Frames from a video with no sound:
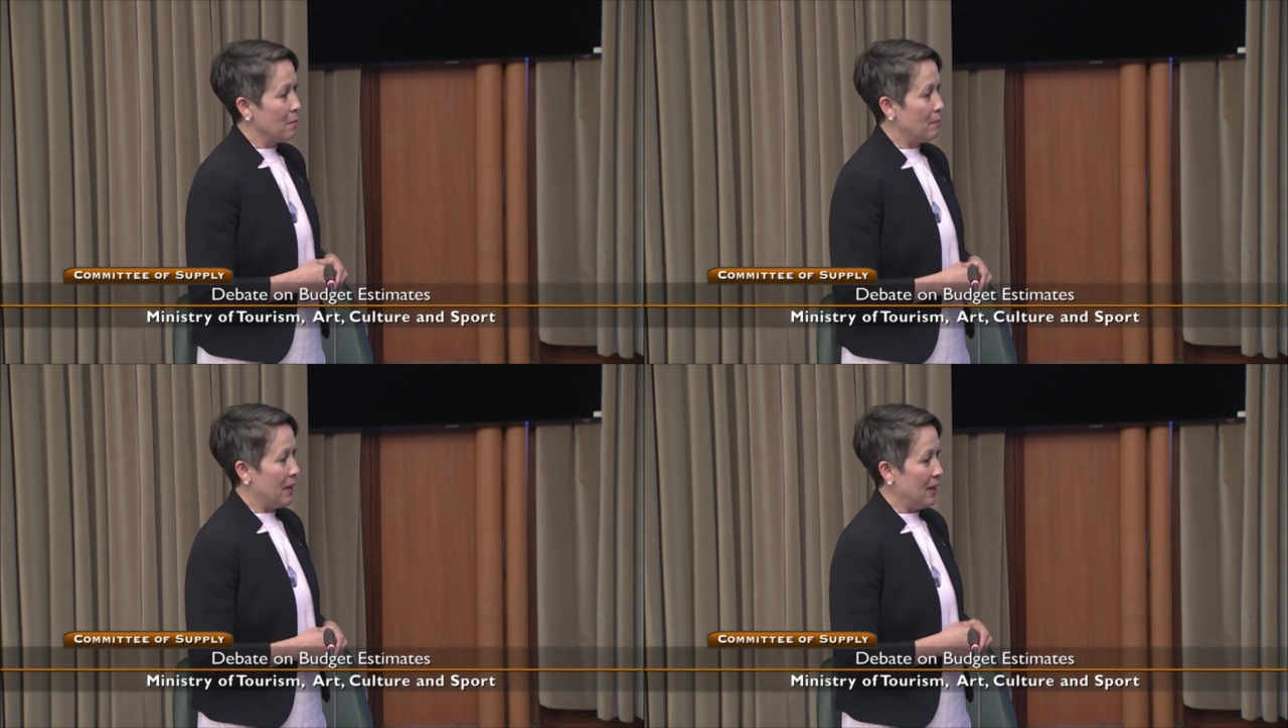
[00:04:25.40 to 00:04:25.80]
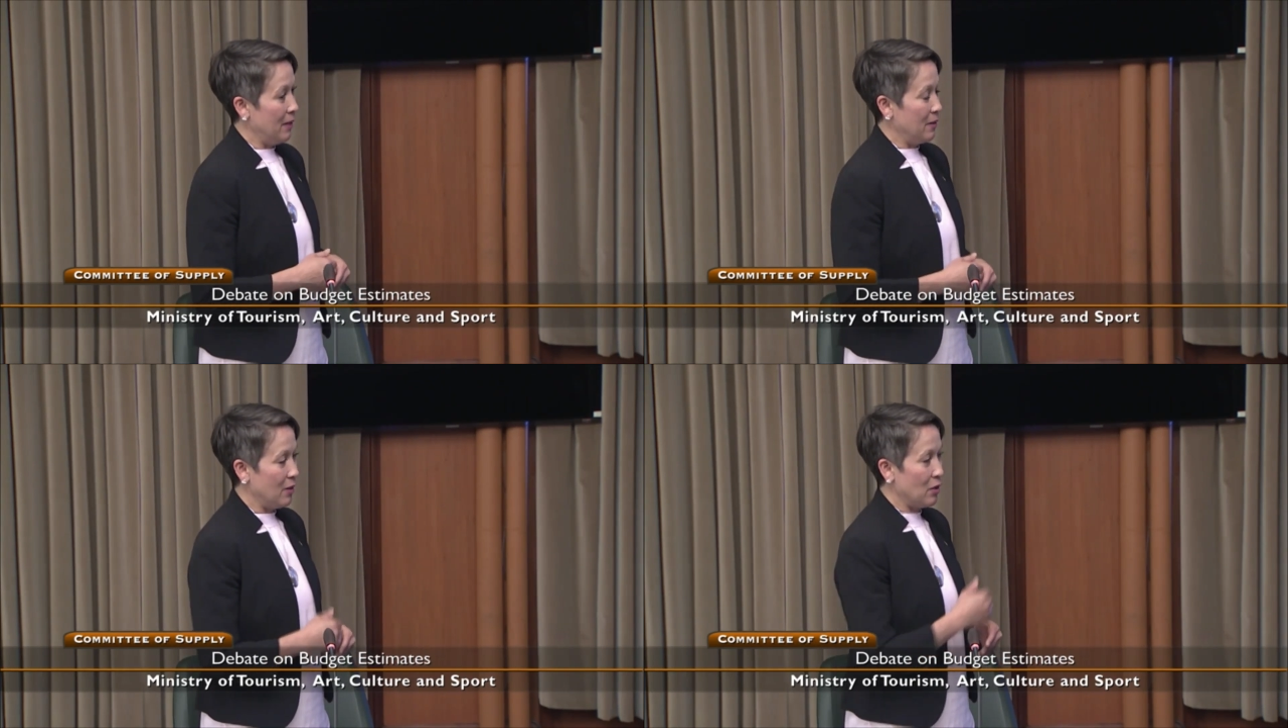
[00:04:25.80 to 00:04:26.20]

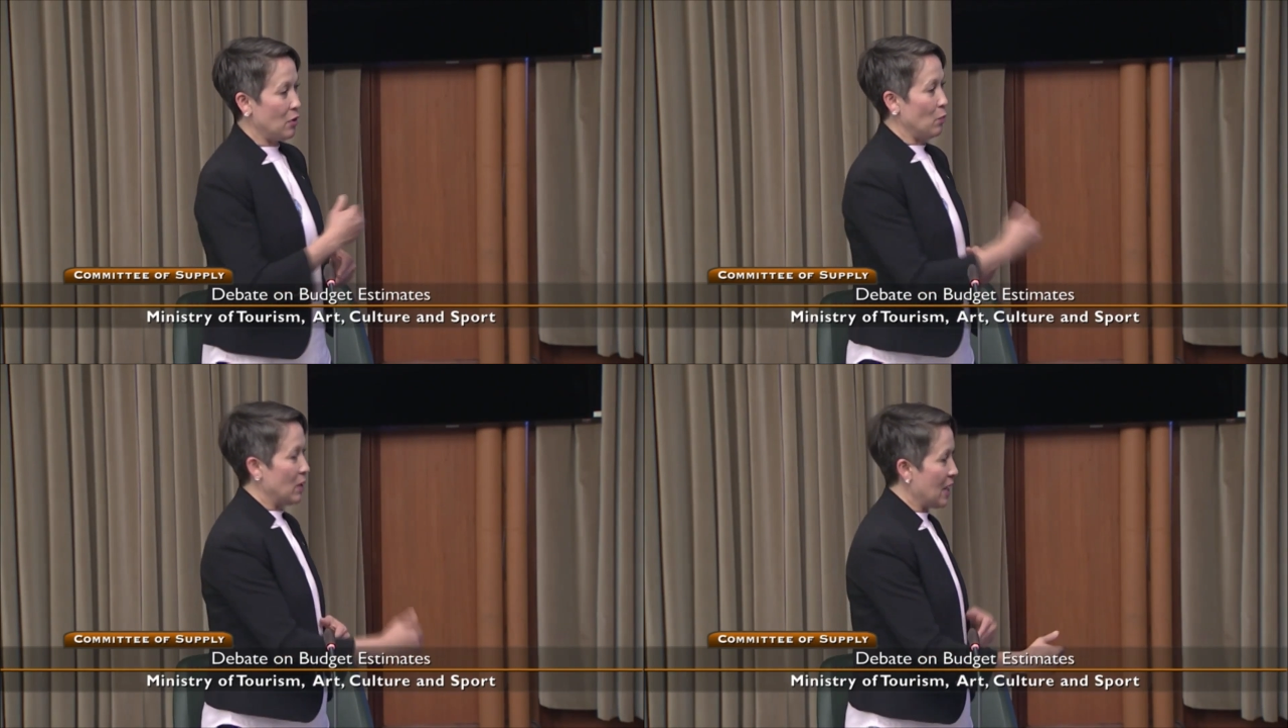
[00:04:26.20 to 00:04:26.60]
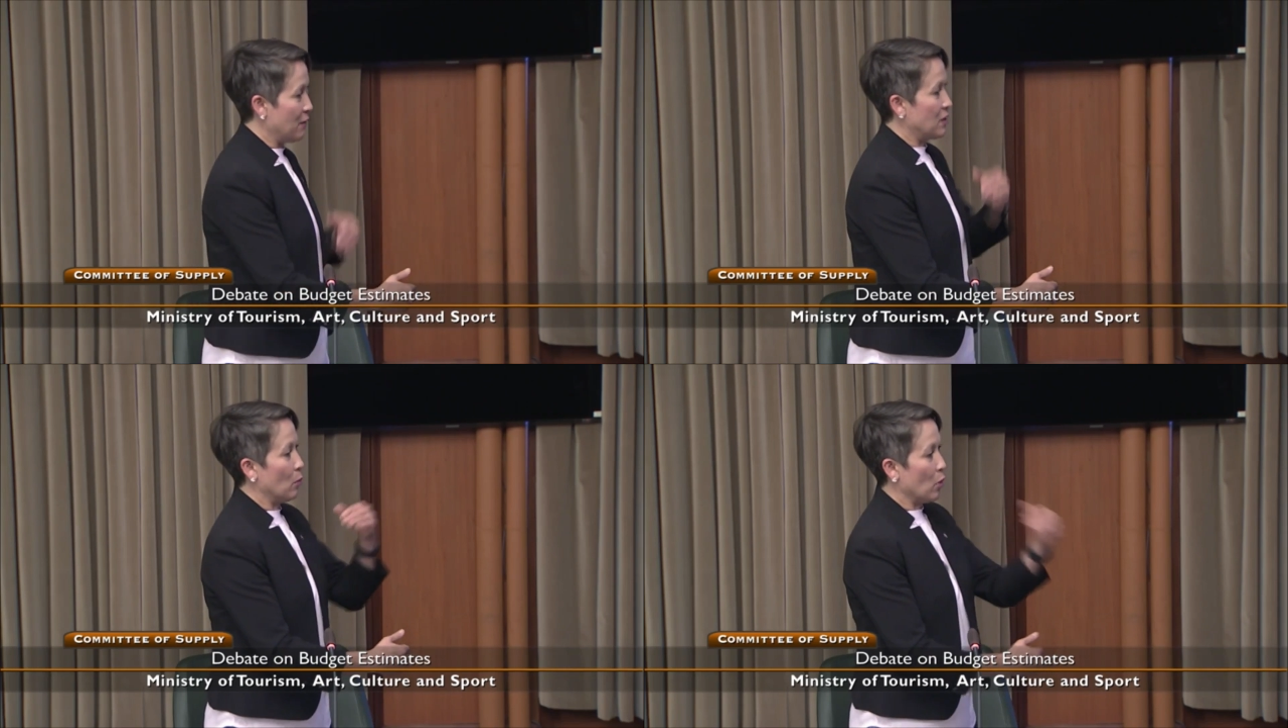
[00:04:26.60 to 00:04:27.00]
But we
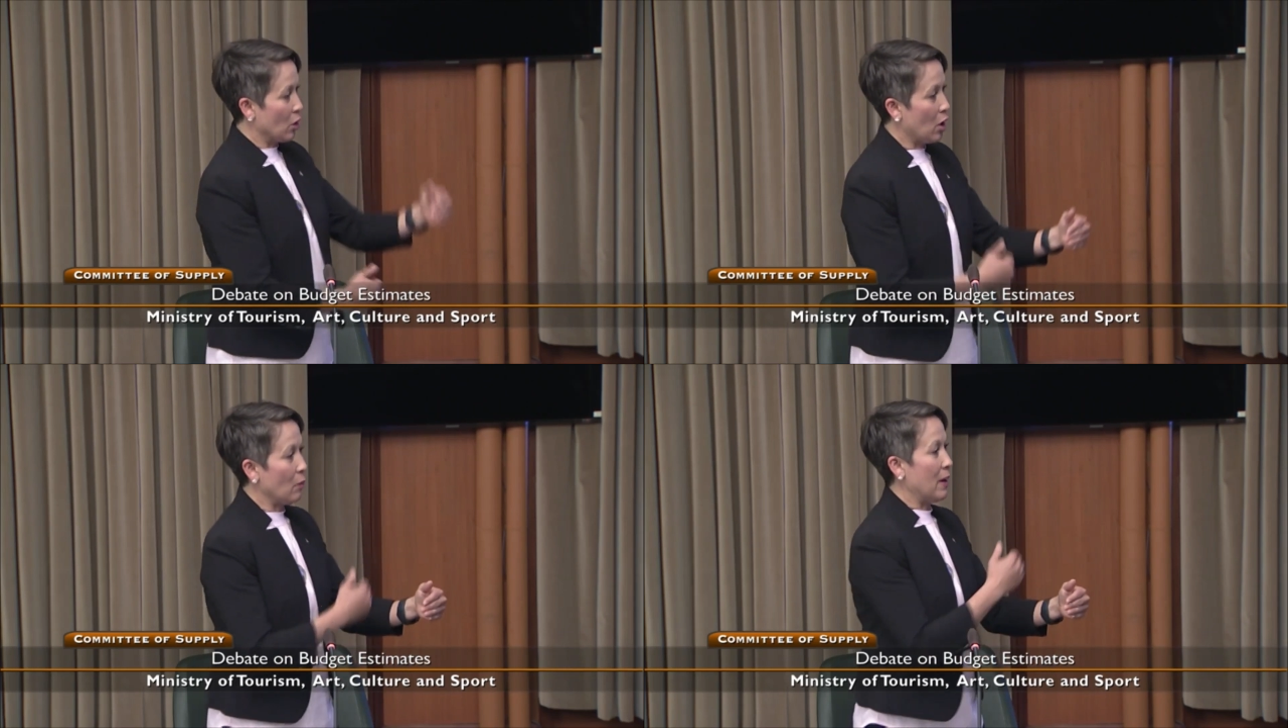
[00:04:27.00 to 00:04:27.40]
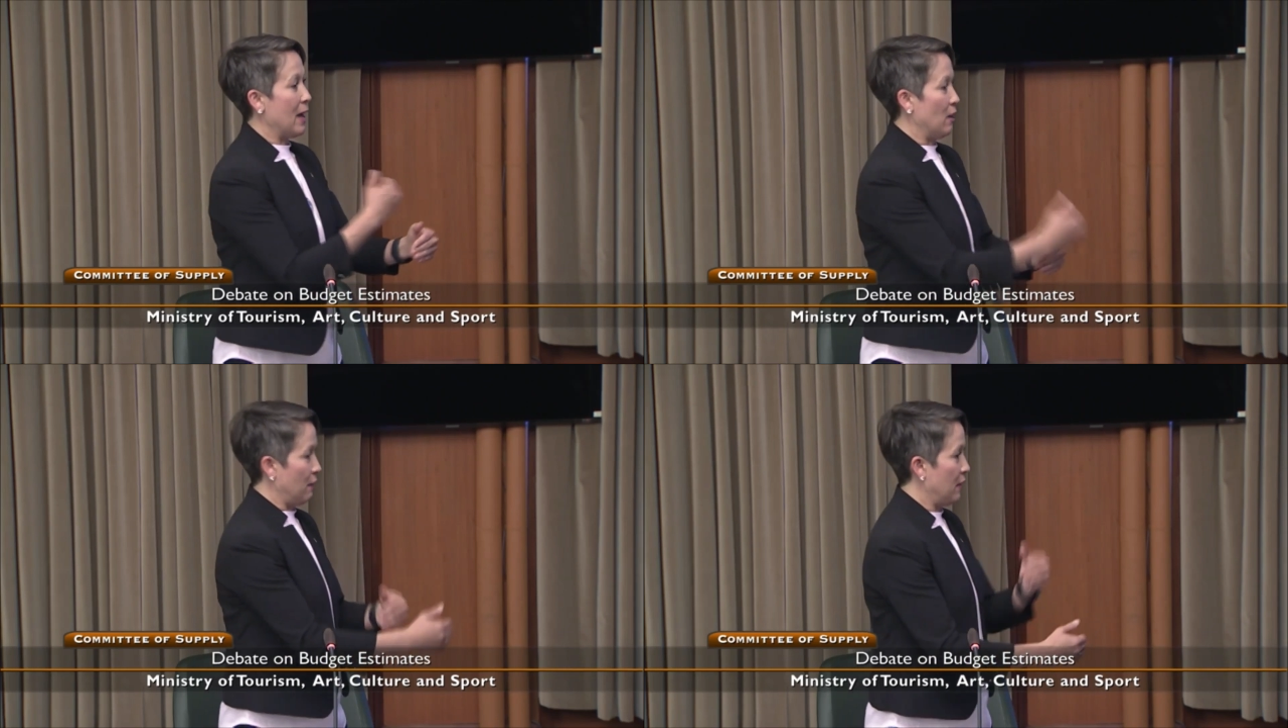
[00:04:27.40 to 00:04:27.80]
have to work our way
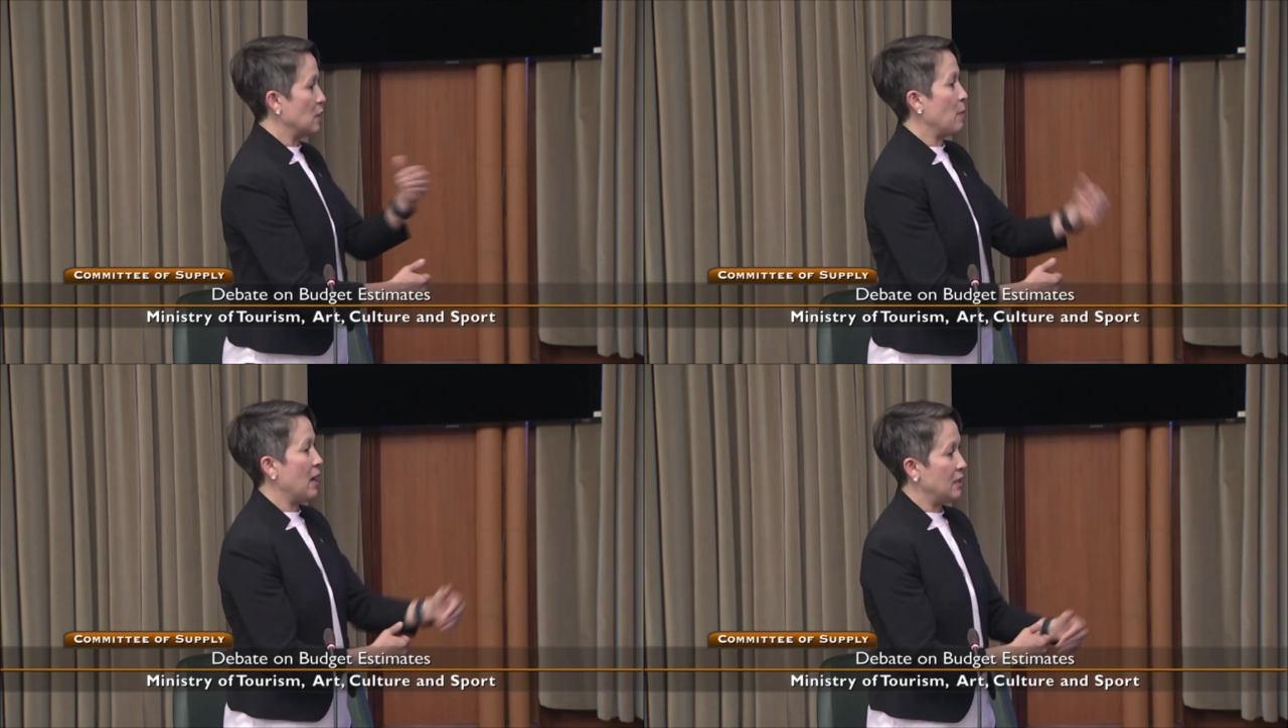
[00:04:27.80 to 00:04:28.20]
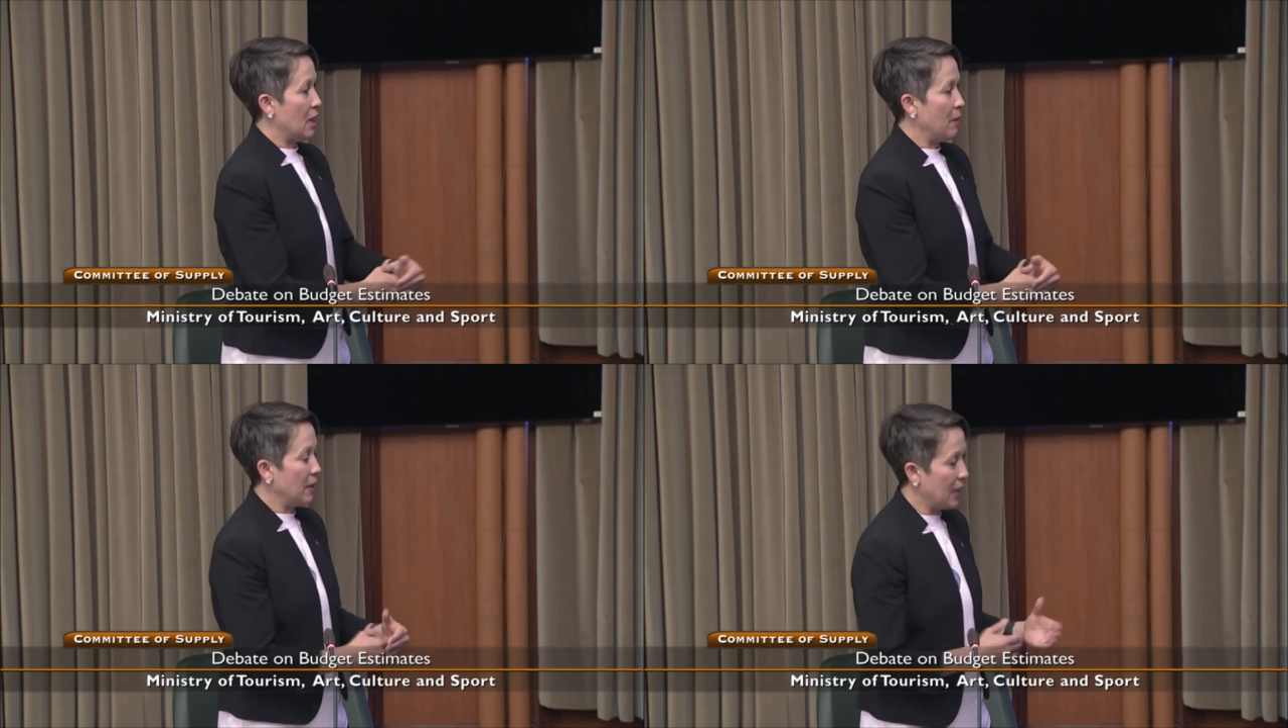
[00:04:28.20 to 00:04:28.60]
out of this
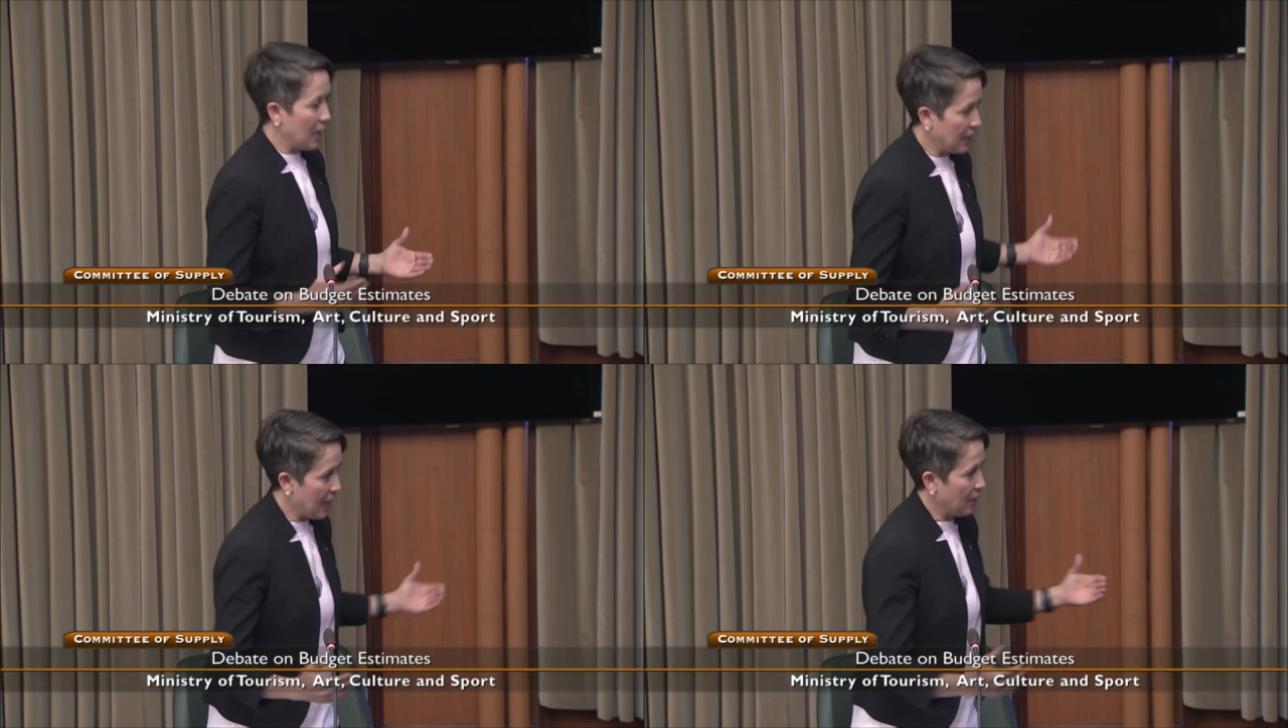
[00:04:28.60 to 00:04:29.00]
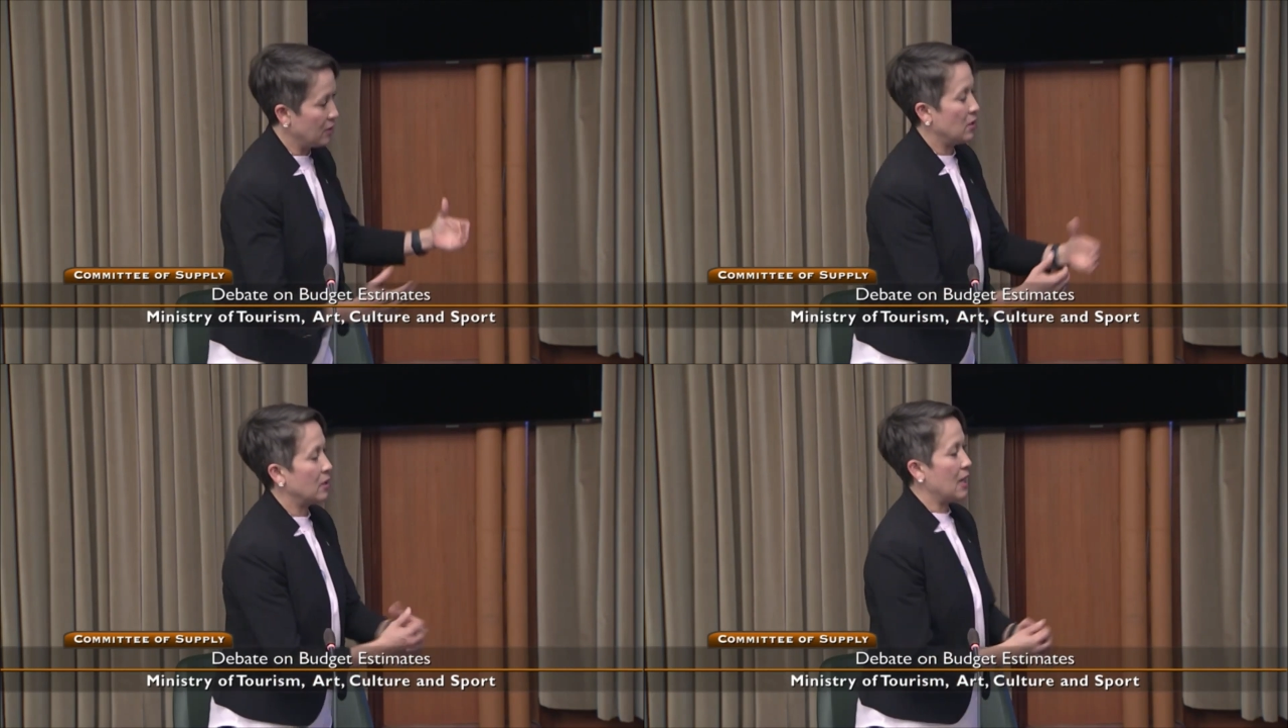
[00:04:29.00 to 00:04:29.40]
pandemic and get